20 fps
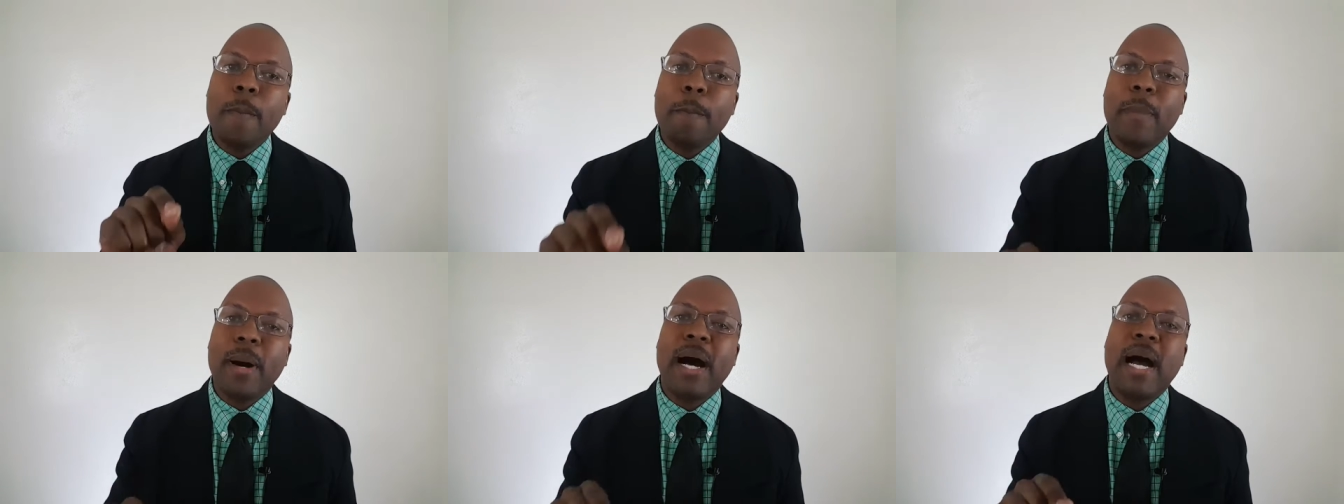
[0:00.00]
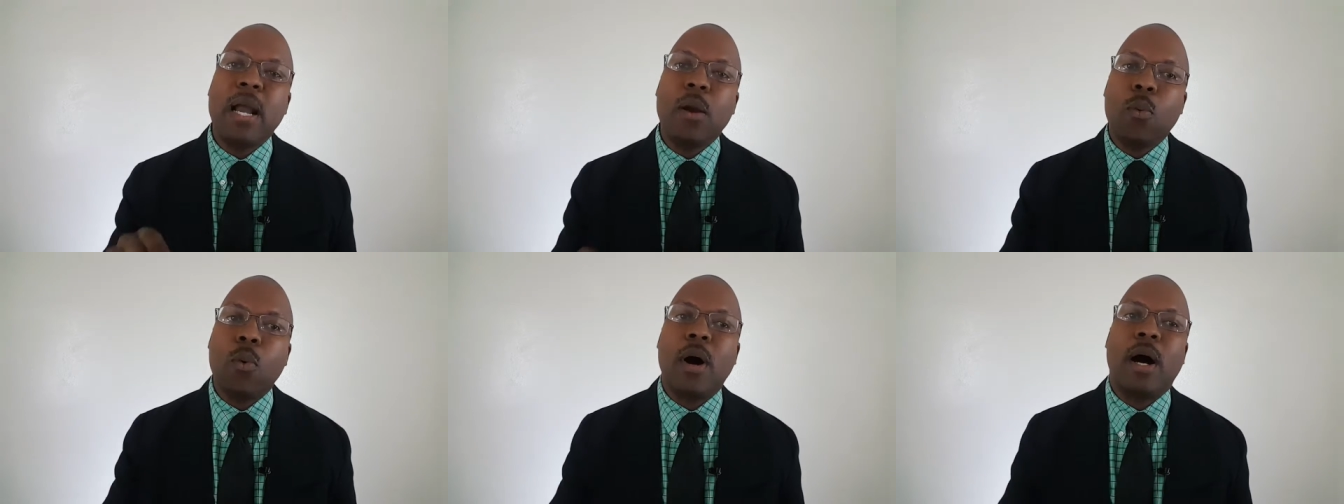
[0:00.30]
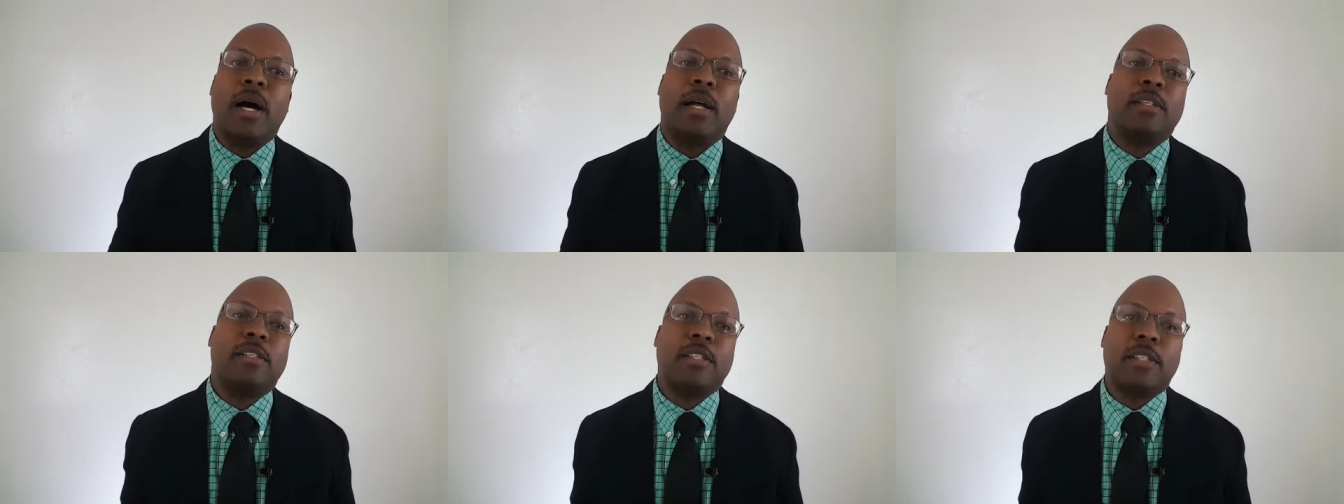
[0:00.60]
my
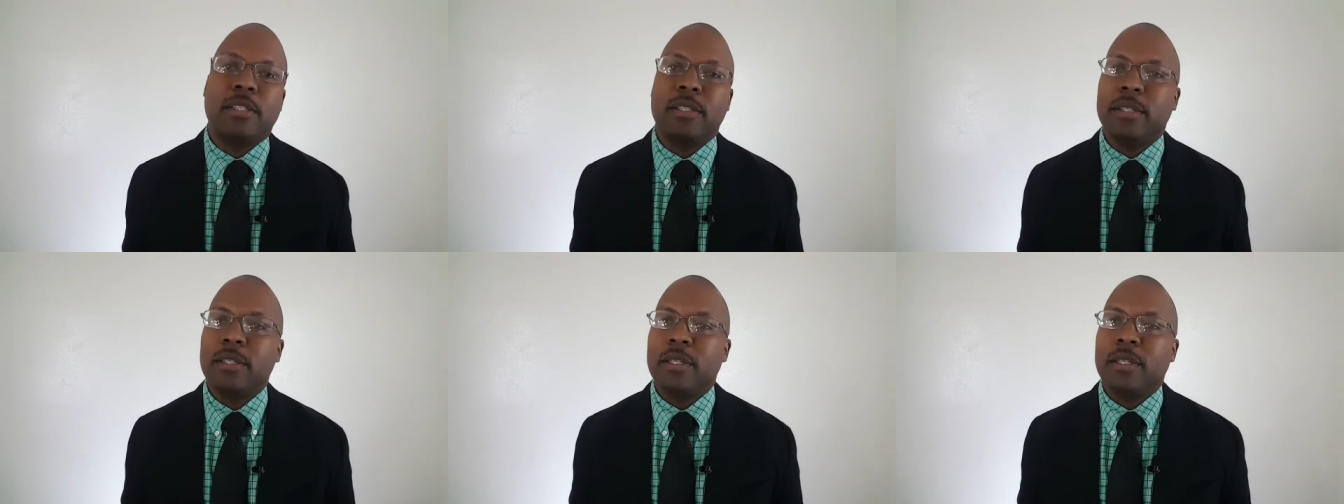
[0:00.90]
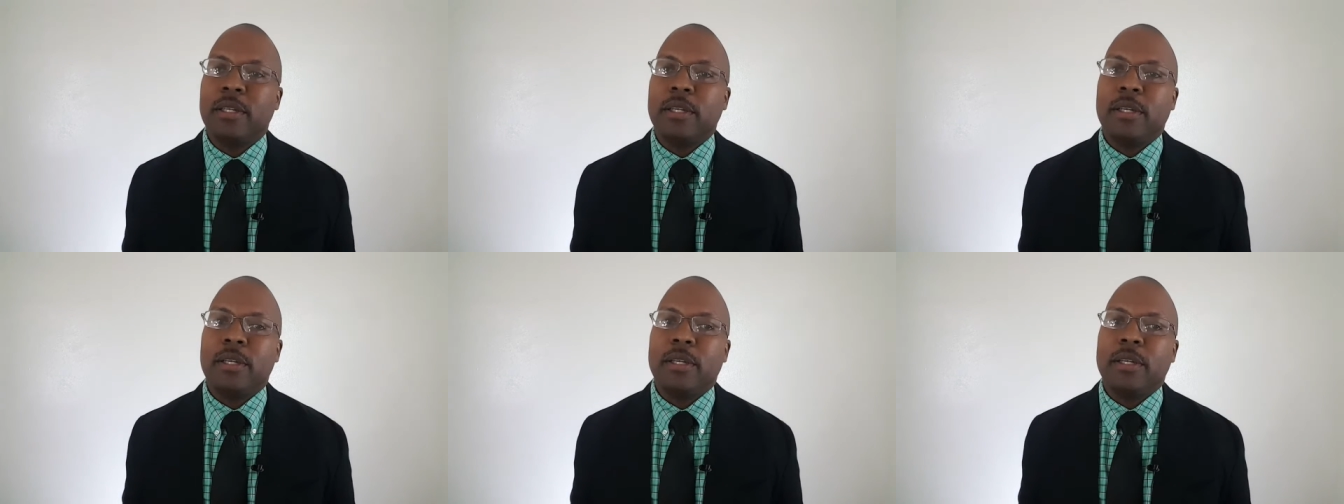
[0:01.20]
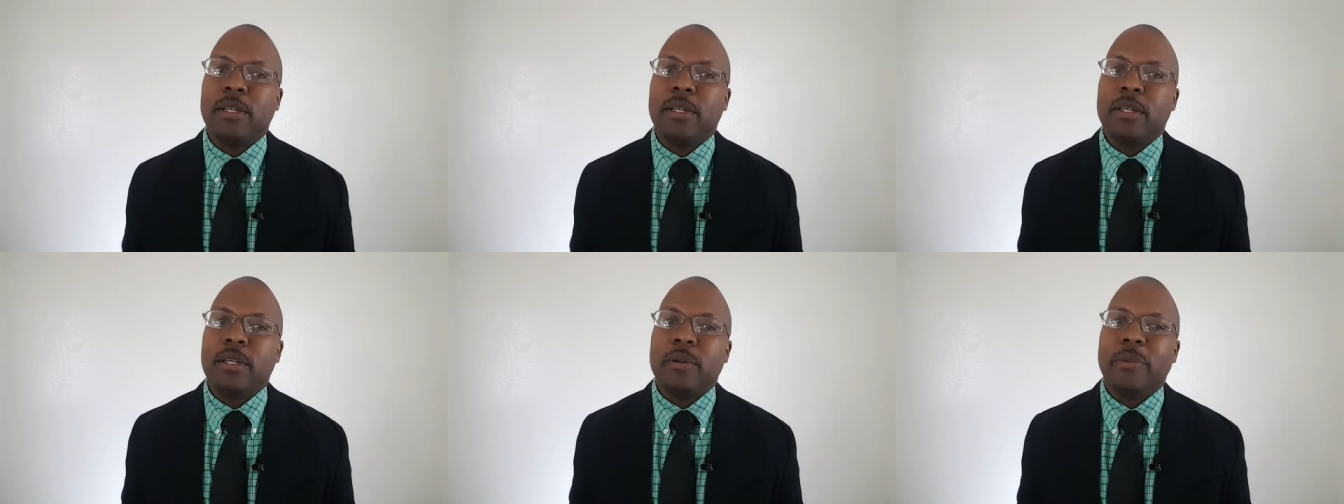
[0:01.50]
watch.
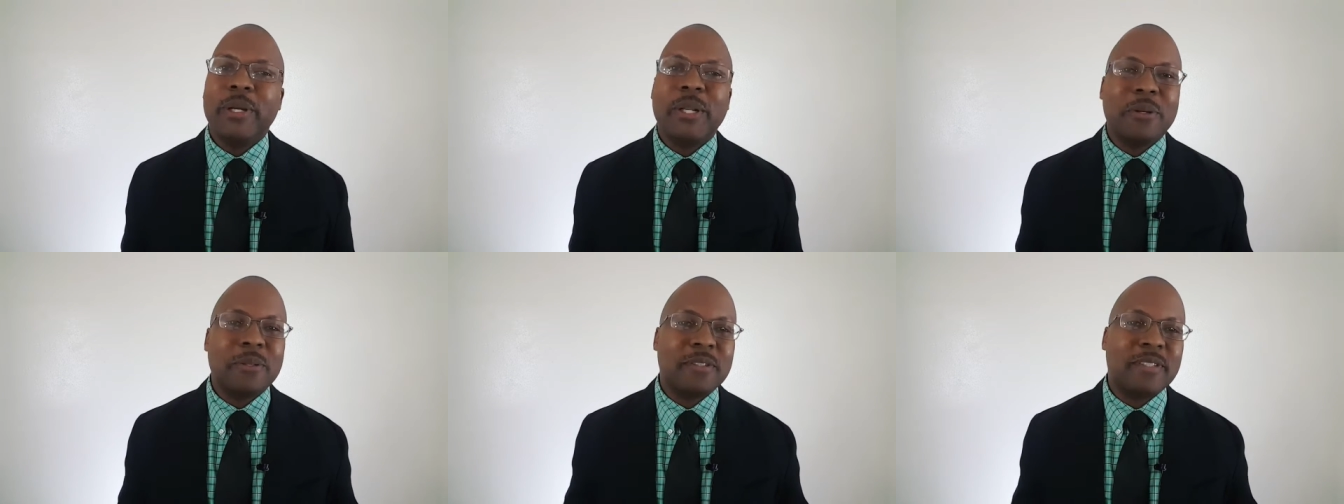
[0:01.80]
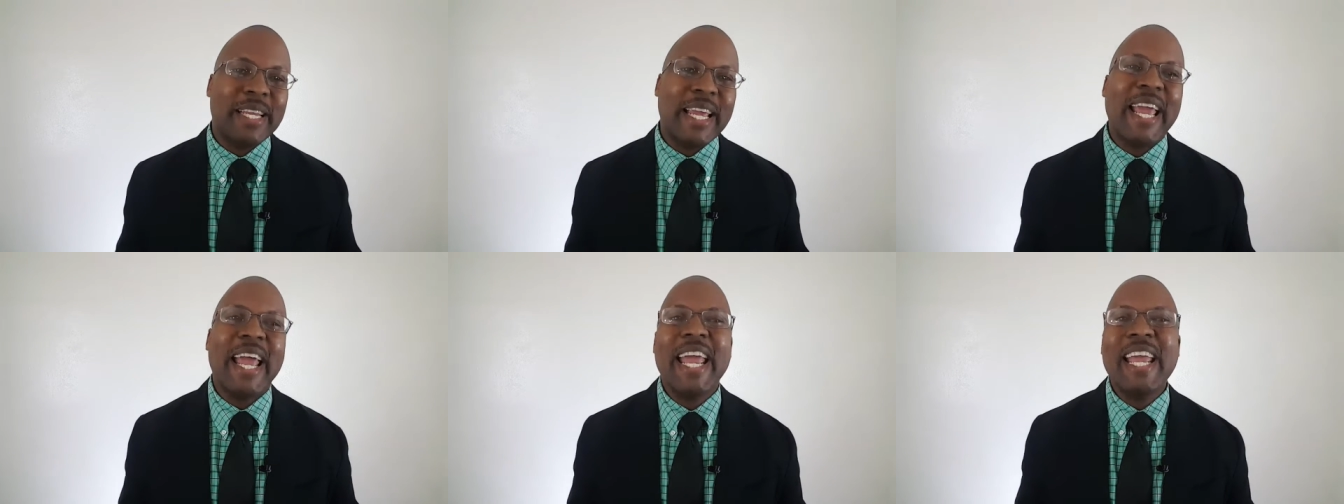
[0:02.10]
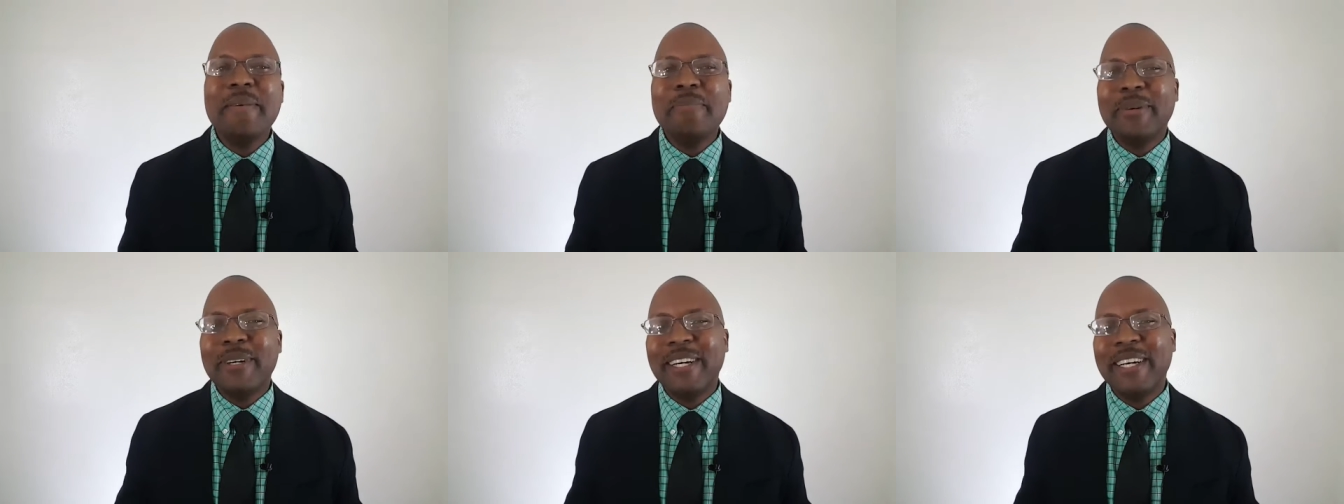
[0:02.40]
We don't say,
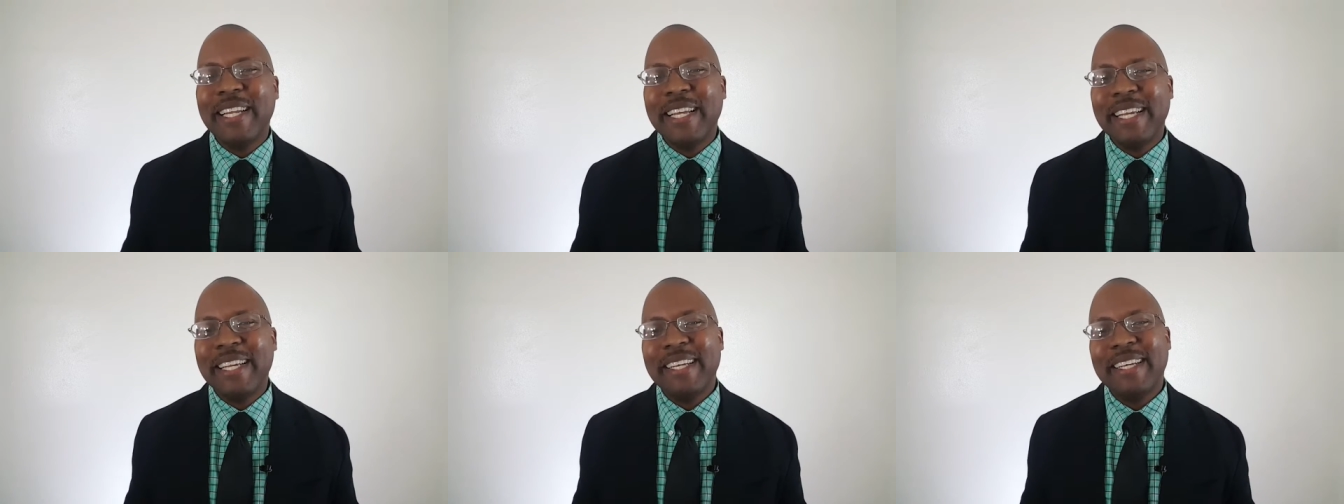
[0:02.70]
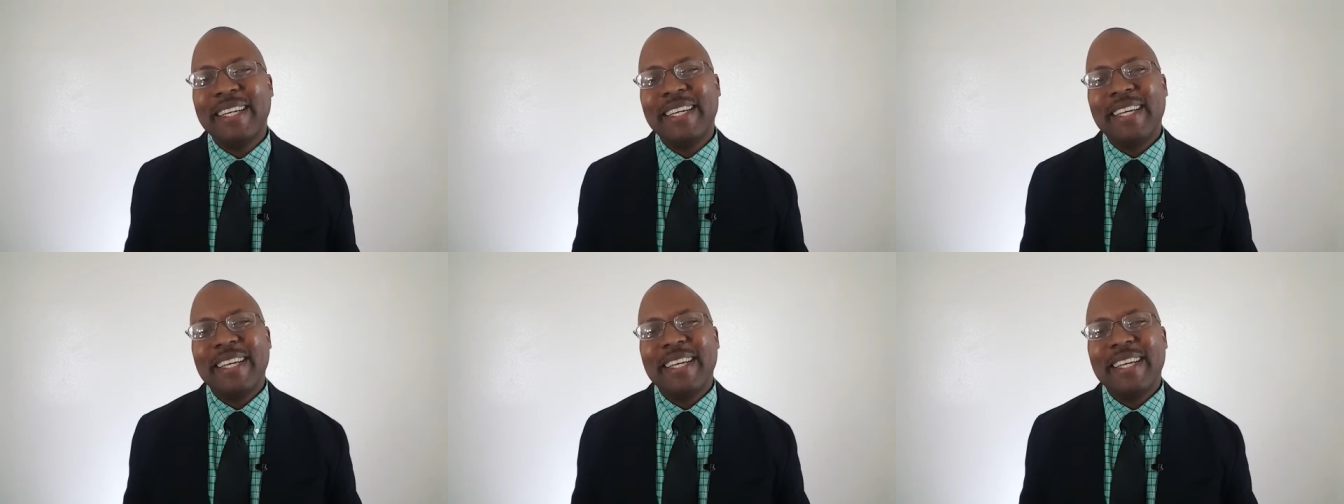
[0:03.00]
hey, buddy,